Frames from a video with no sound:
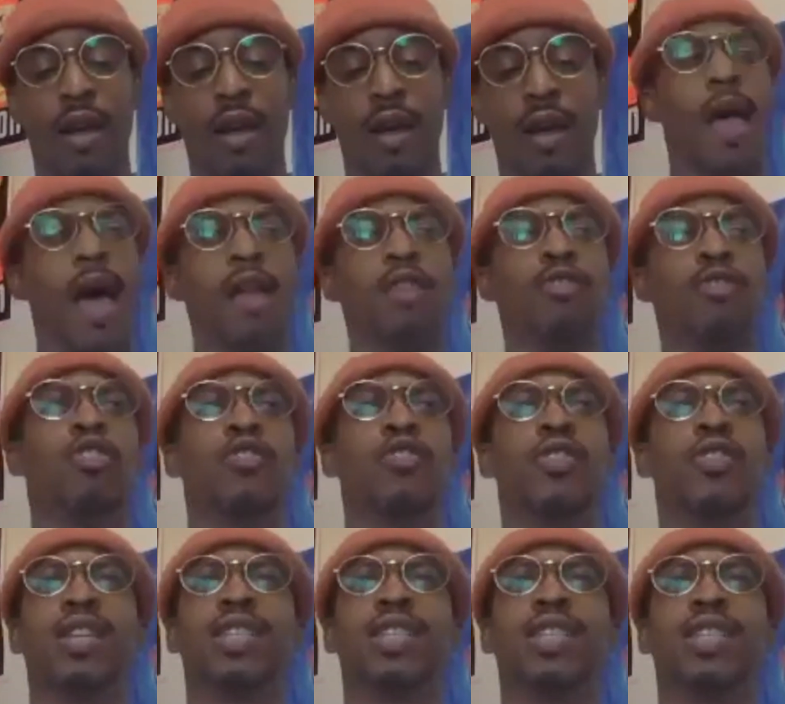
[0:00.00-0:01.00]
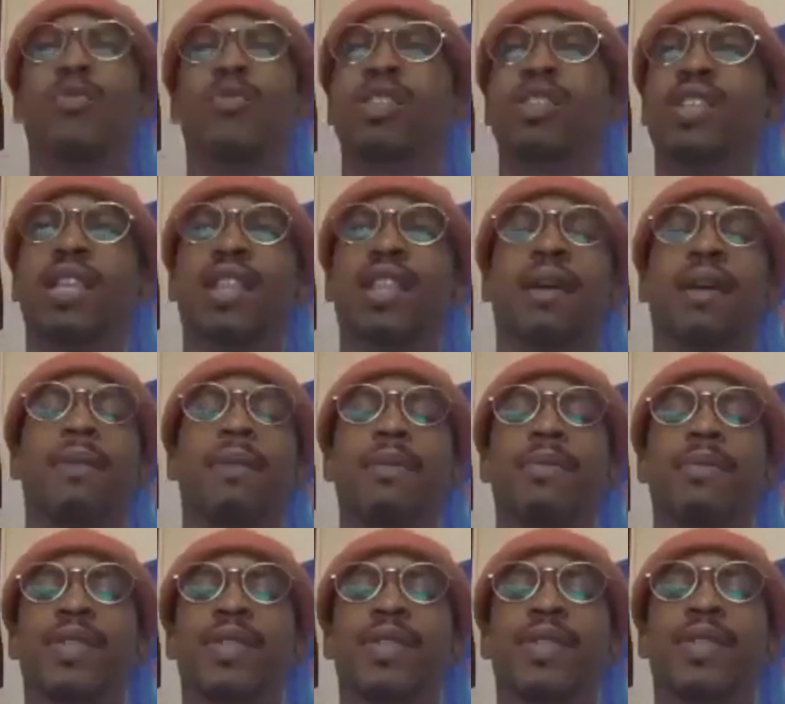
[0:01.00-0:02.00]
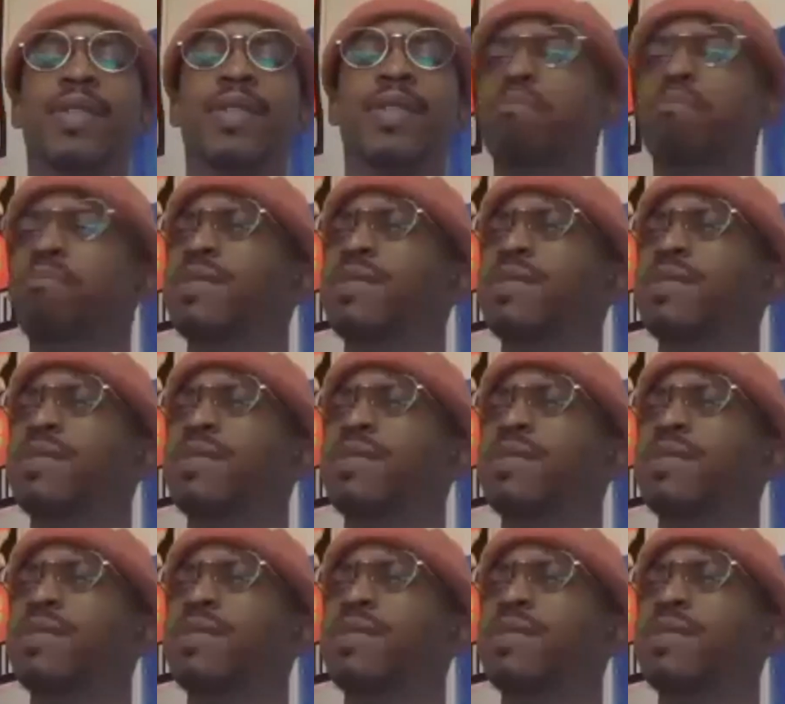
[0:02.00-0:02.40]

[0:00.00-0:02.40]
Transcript: I don't know the exact date. I want to say like maybe